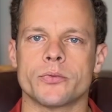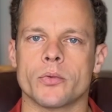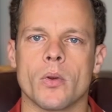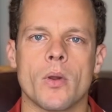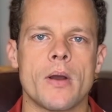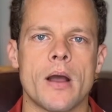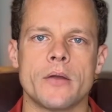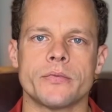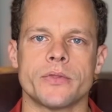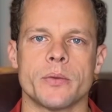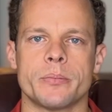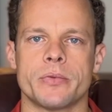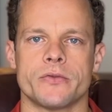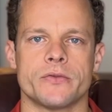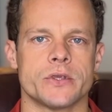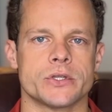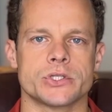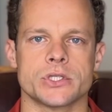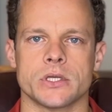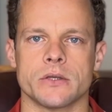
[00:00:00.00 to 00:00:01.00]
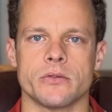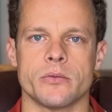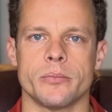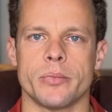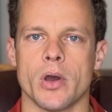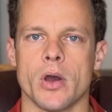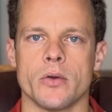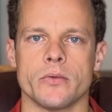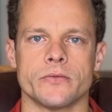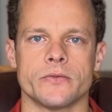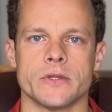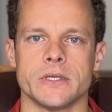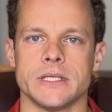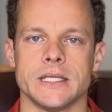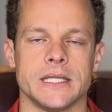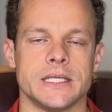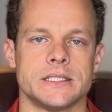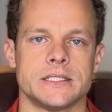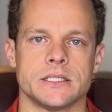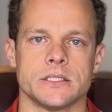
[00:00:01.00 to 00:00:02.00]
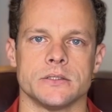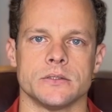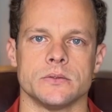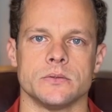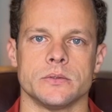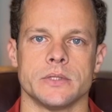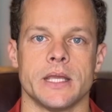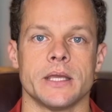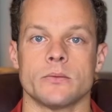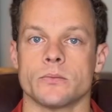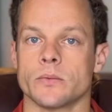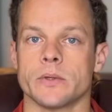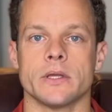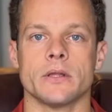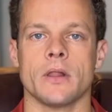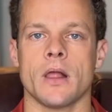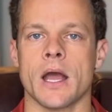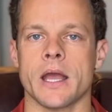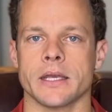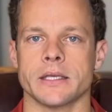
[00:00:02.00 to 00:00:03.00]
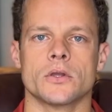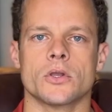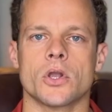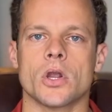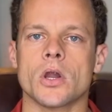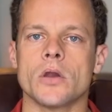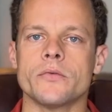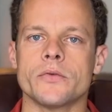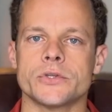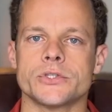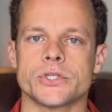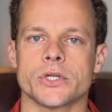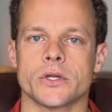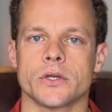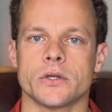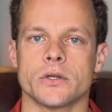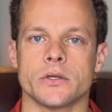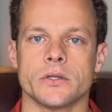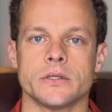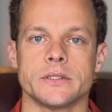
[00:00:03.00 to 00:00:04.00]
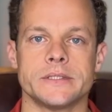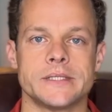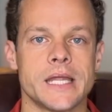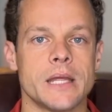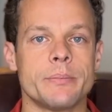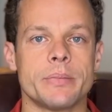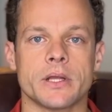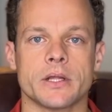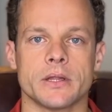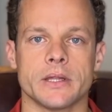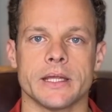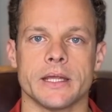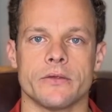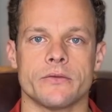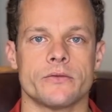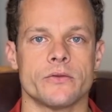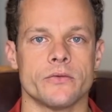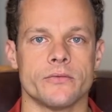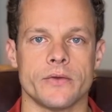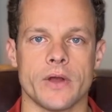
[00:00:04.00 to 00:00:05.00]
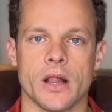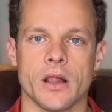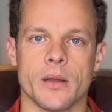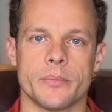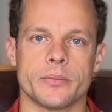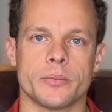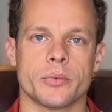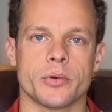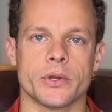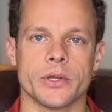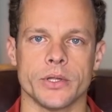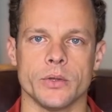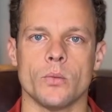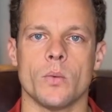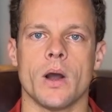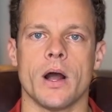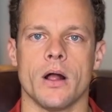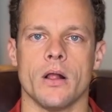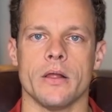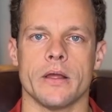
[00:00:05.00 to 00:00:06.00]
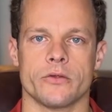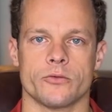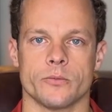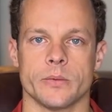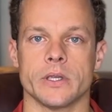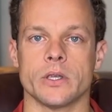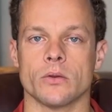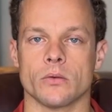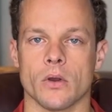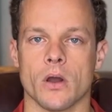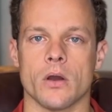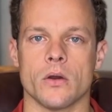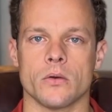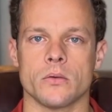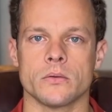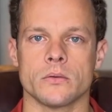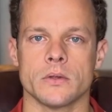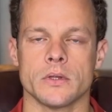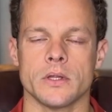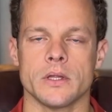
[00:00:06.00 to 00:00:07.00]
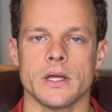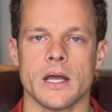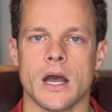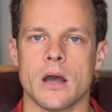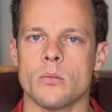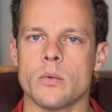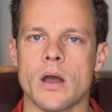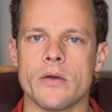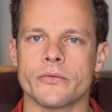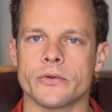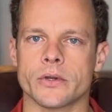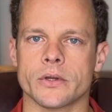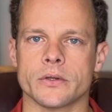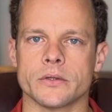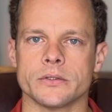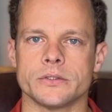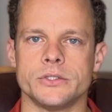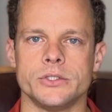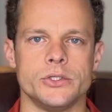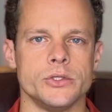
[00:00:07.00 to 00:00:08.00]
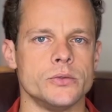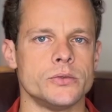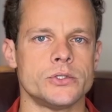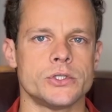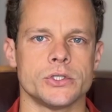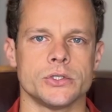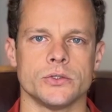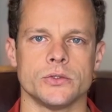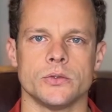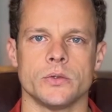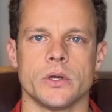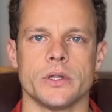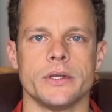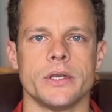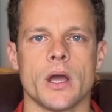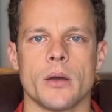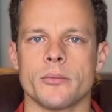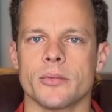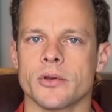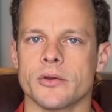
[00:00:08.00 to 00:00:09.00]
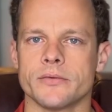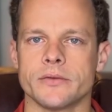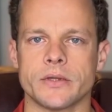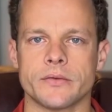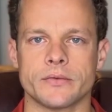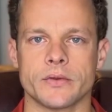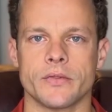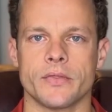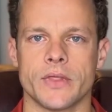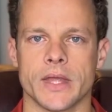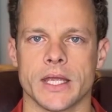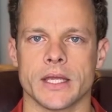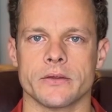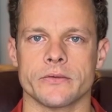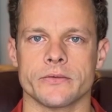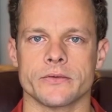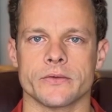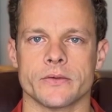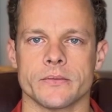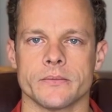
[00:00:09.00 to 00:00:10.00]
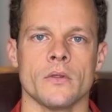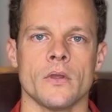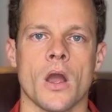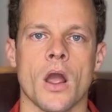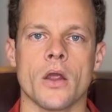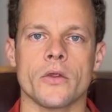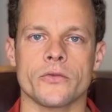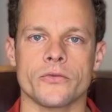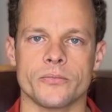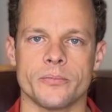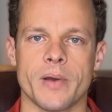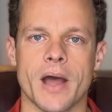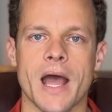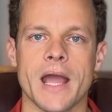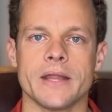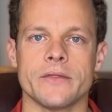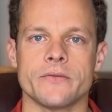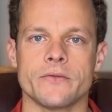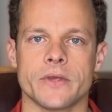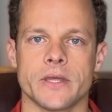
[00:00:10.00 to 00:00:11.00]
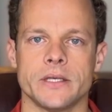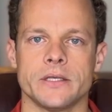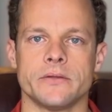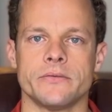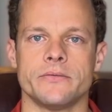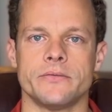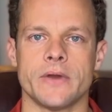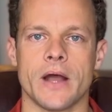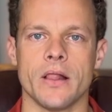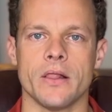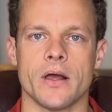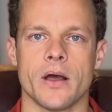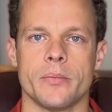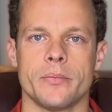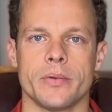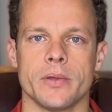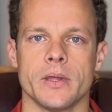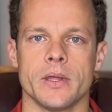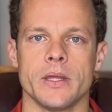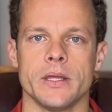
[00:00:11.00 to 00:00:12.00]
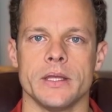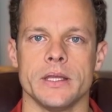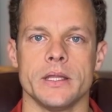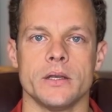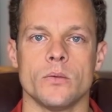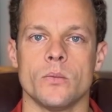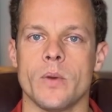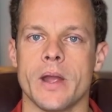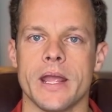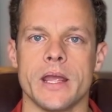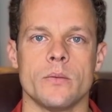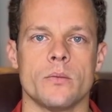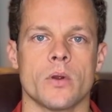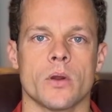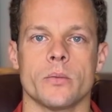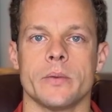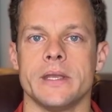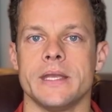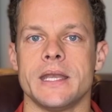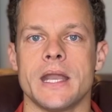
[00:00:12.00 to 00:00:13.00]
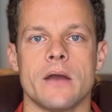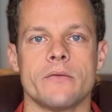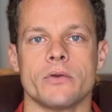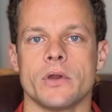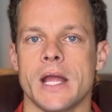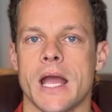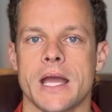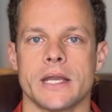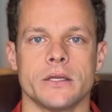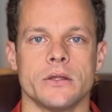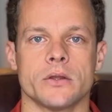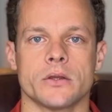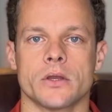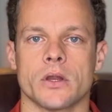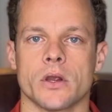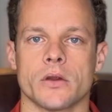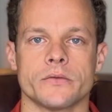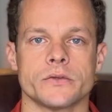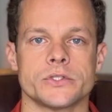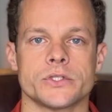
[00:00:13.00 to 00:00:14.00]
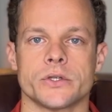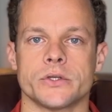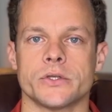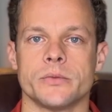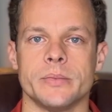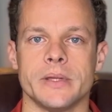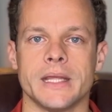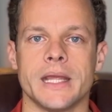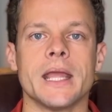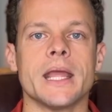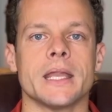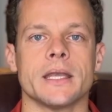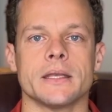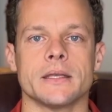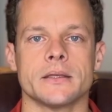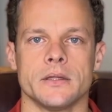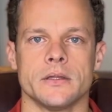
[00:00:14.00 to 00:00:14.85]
throw out the position of the bones and need to get realigned. Curvature typically is developed pretty well as we grow. However, due to a number of different things, our spines can develop in a way where we never had good curvature to begin.